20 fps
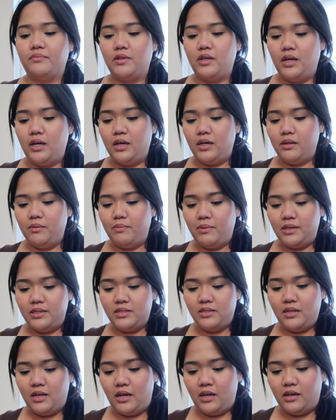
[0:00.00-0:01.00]
I had my
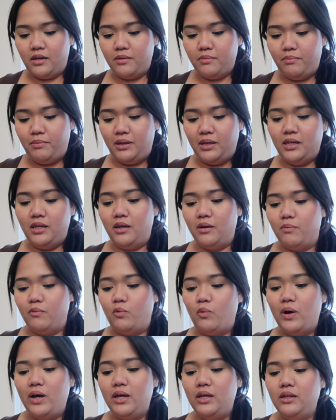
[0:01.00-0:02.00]
steak
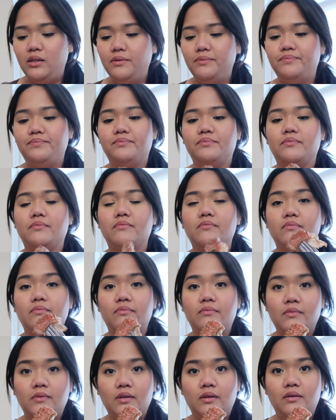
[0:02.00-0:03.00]
medium well.
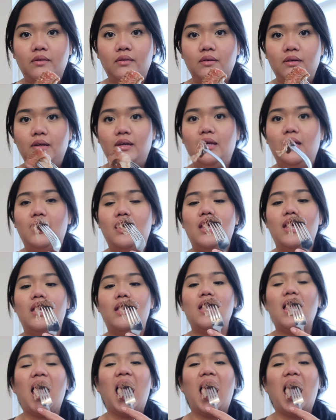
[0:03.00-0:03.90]
Yay.